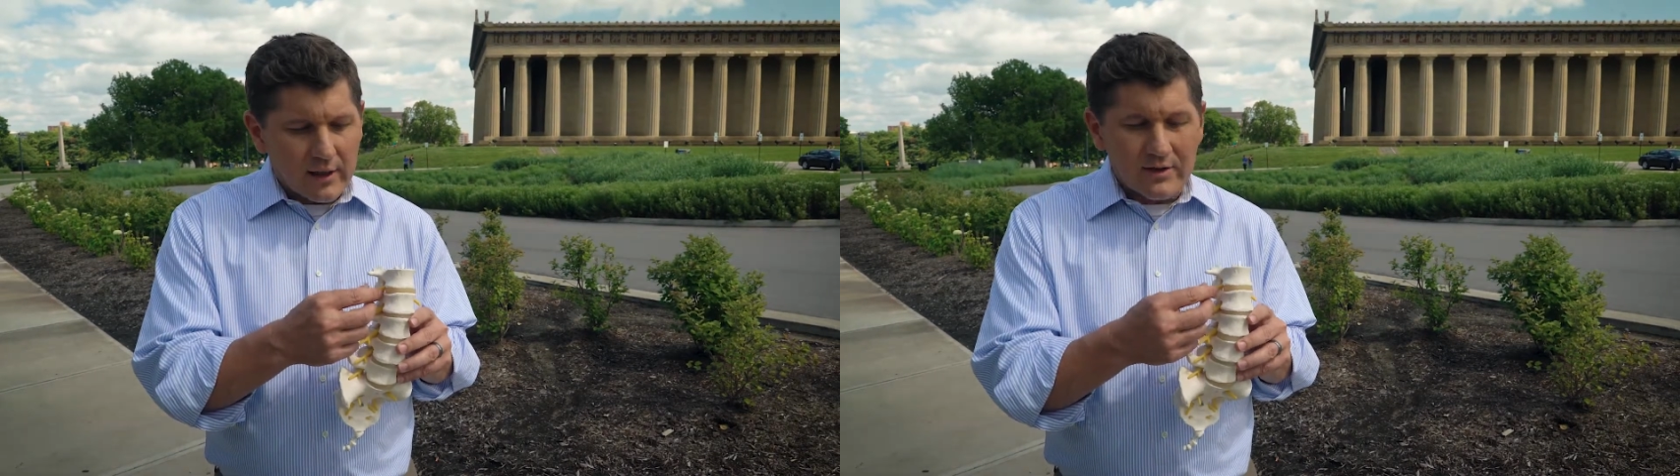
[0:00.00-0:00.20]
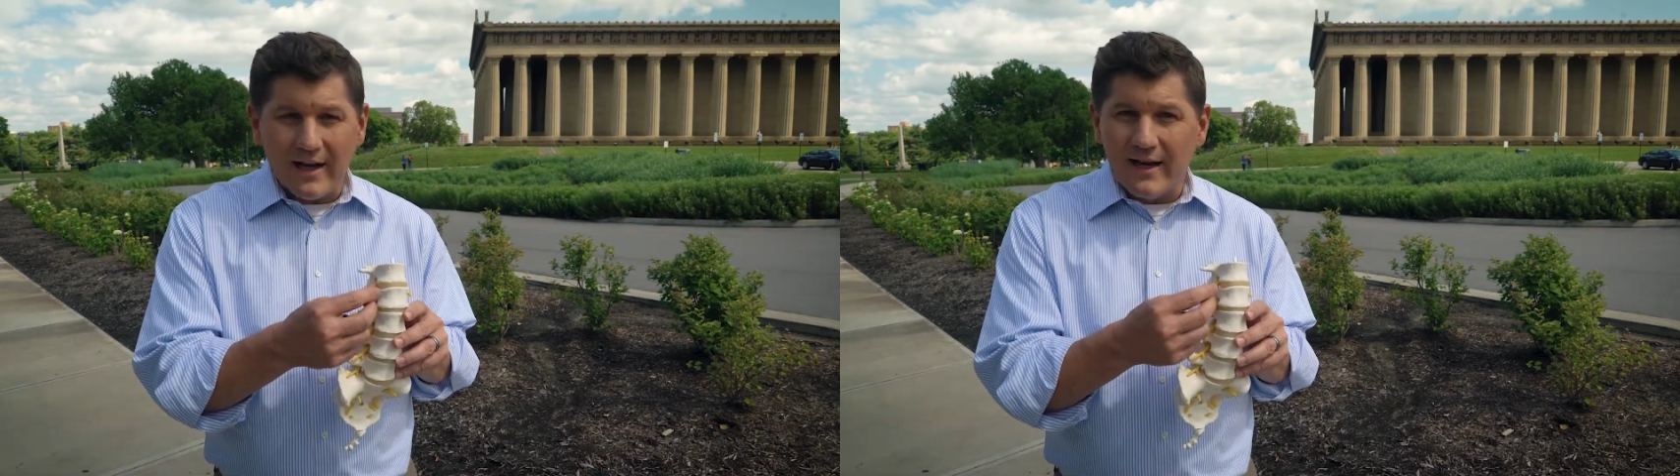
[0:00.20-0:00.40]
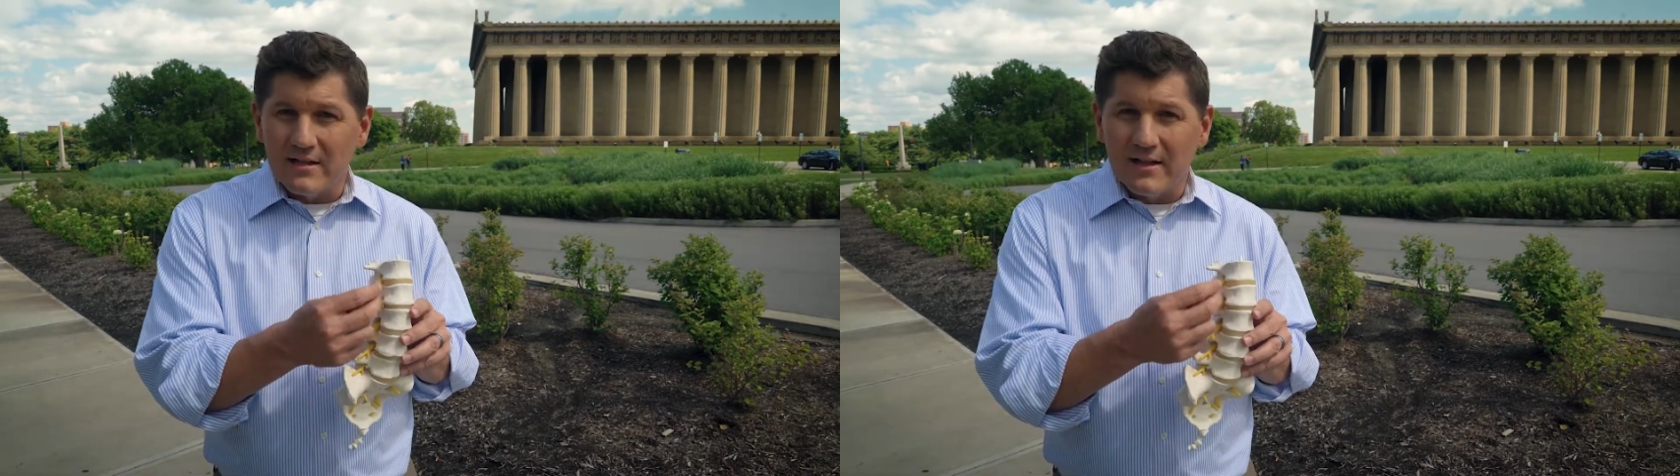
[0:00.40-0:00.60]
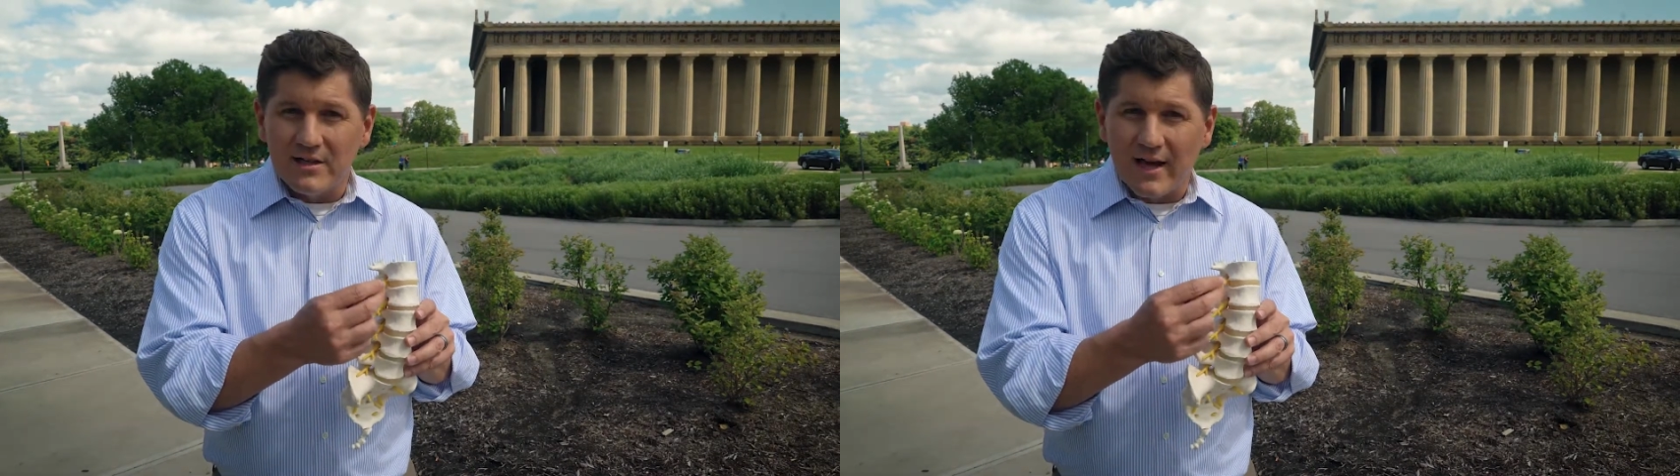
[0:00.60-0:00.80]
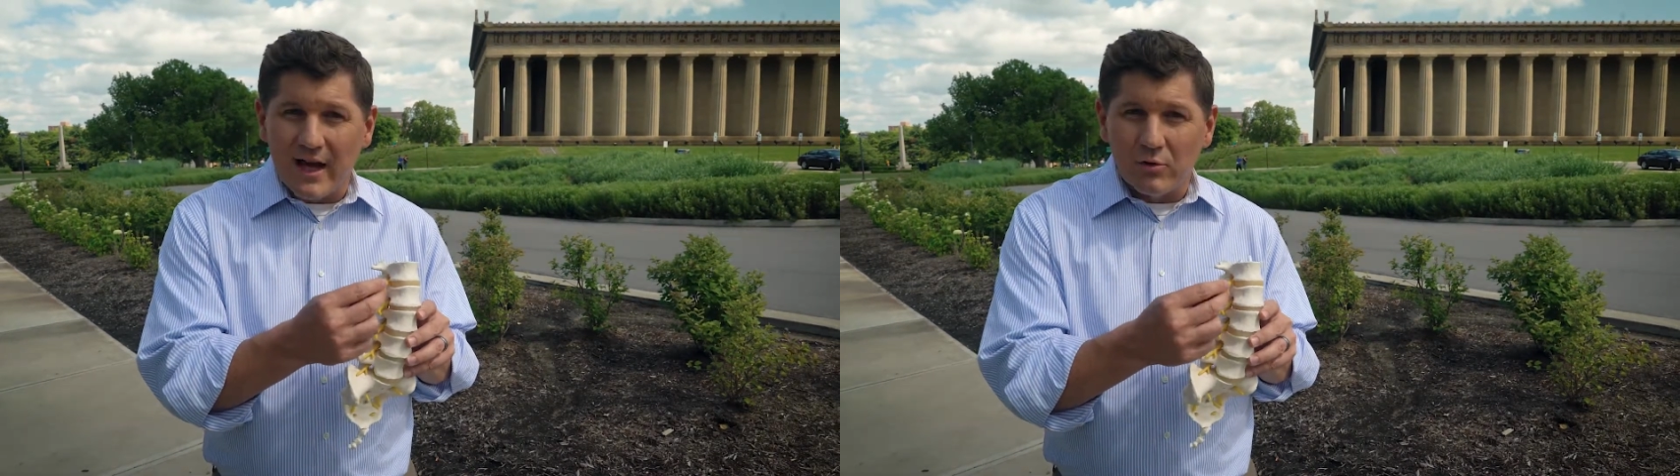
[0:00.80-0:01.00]
irritates
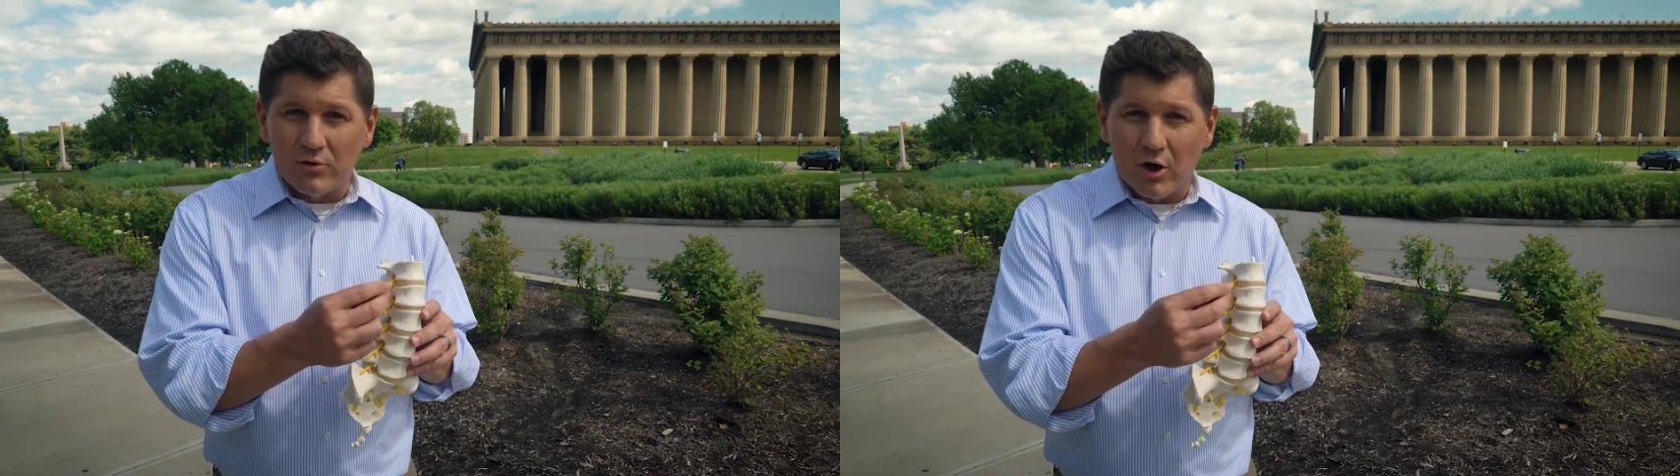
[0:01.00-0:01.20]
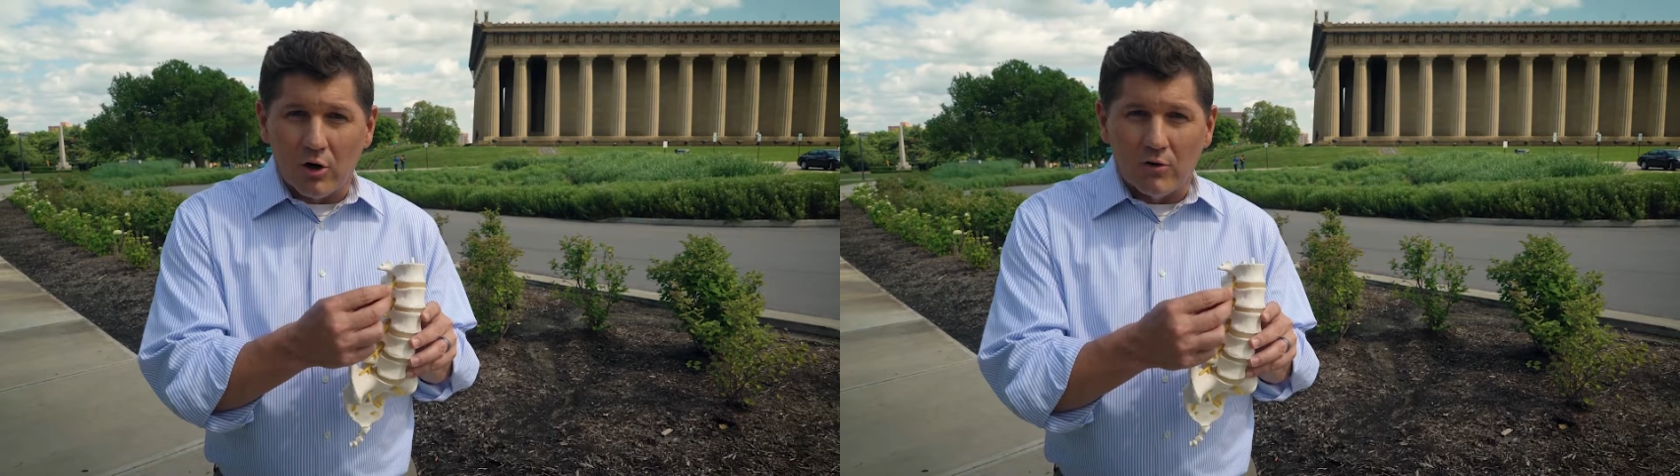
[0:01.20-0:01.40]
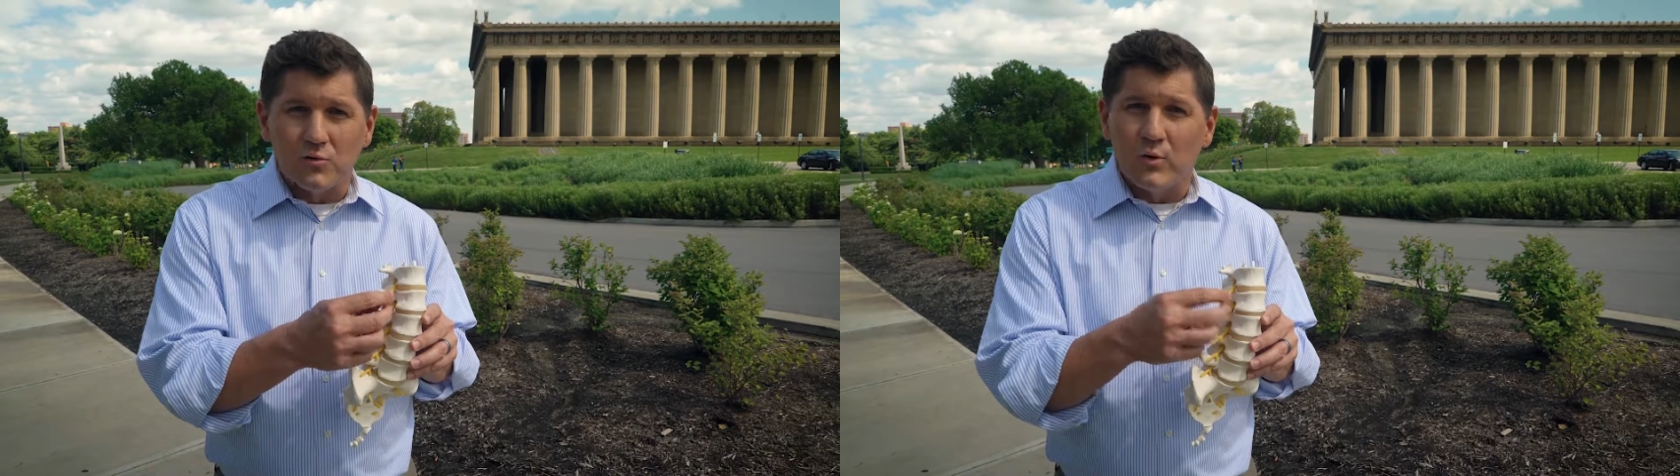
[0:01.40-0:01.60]
these yellow nerves,